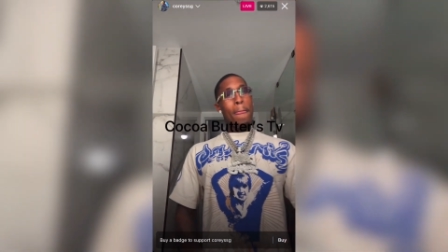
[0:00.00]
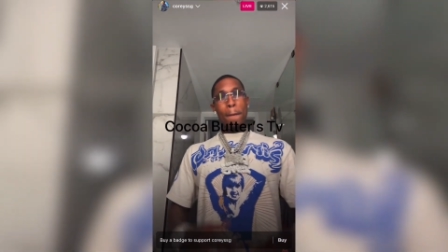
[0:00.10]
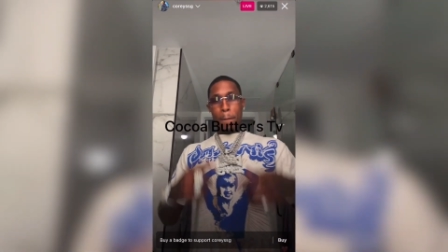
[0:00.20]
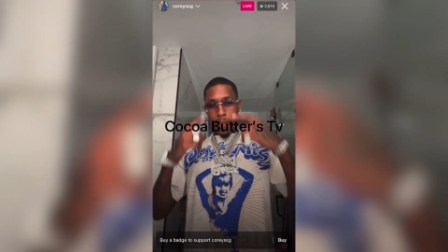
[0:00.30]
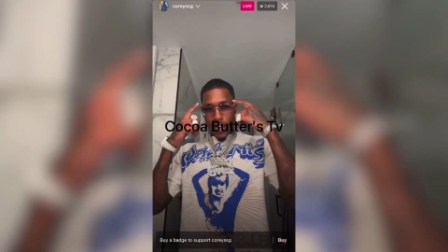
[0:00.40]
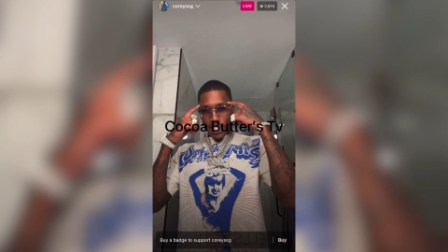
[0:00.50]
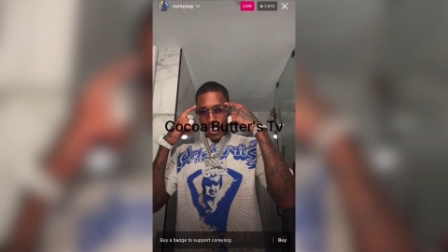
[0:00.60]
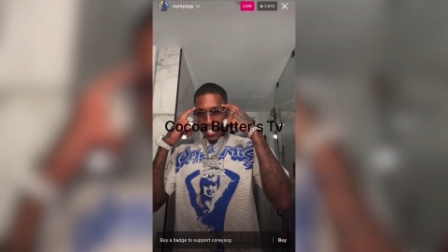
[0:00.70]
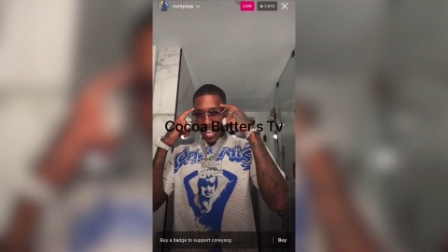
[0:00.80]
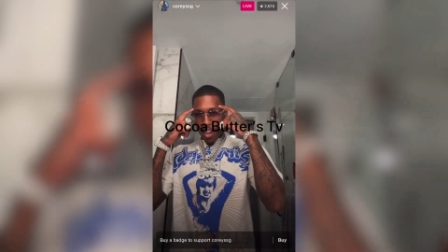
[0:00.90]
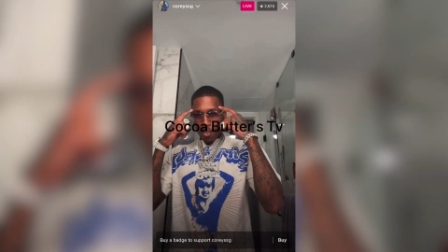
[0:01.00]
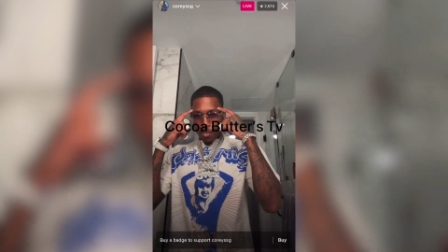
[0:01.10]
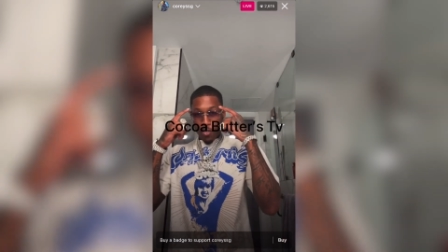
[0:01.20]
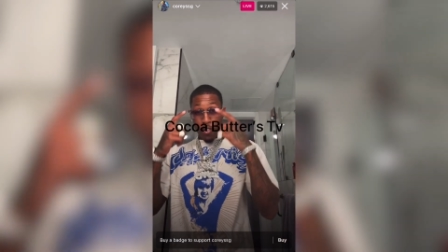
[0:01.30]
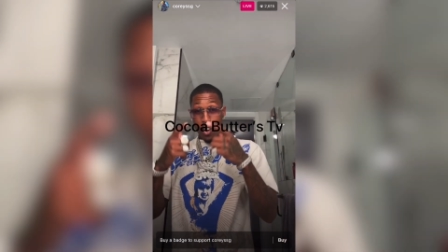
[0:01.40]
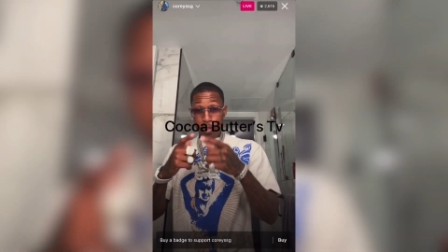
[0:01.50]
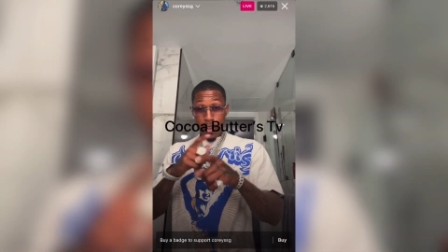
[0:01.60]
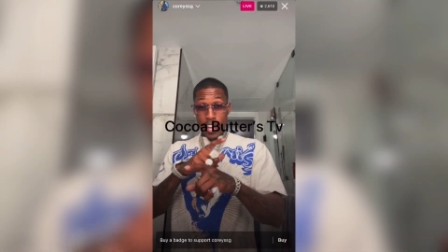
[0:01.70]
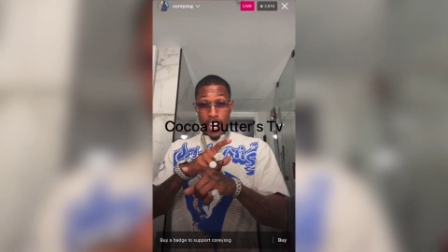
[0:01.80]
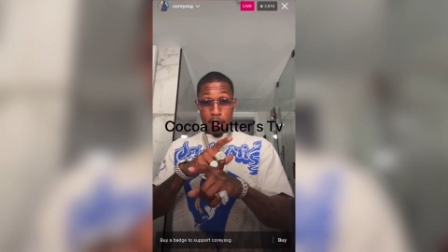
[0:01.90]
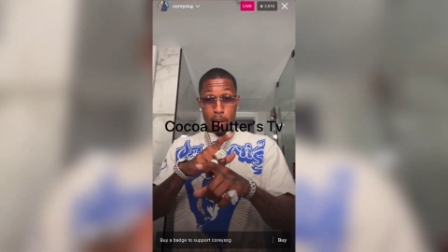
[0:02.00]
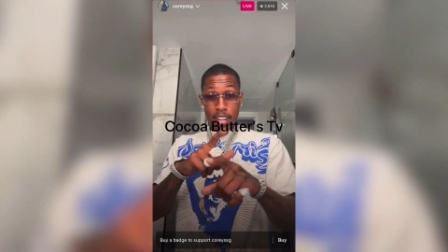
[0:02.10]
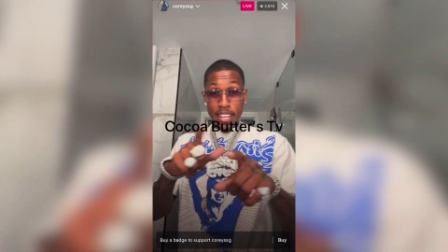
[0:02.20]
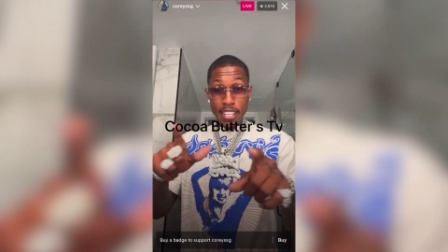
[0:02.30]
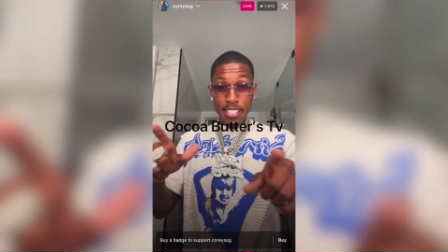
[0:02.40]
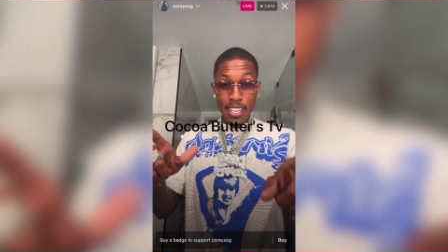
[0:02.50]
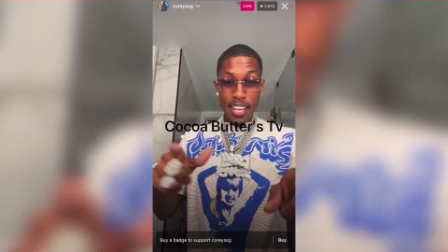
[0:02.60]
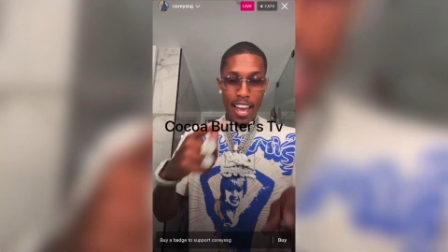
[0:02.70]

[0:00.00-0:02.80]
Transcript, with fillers: It just, now fuck with anybody else say.